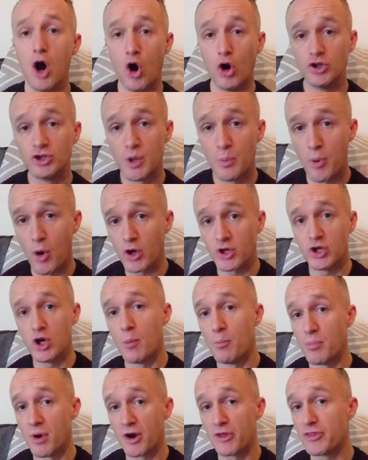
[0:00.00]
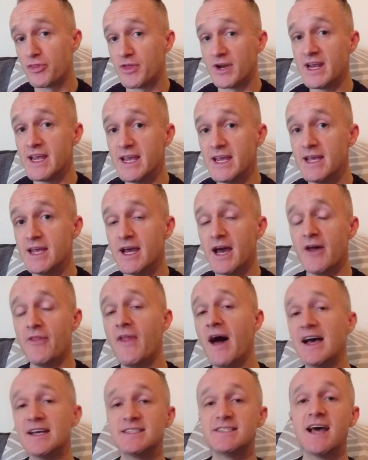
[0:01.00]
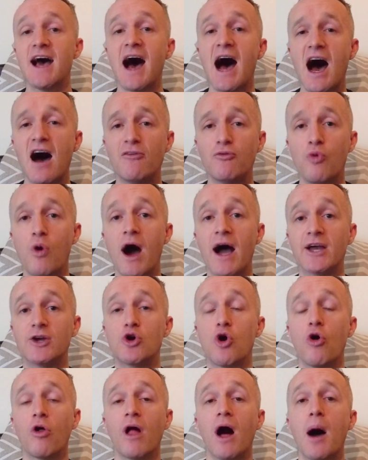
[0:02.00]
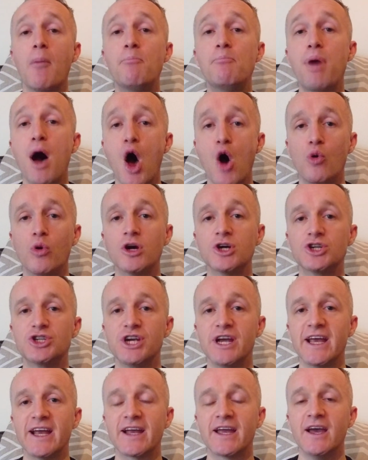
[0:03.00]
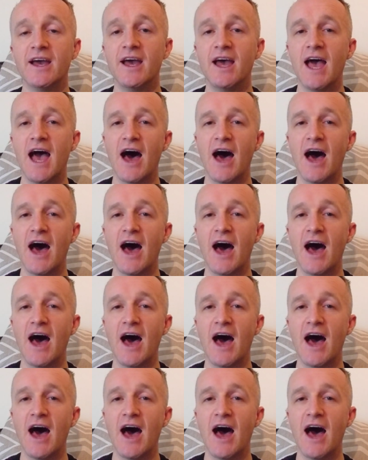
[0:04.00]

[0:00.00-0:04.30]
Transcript: On to point number 3, and that's to have what I call a power shake.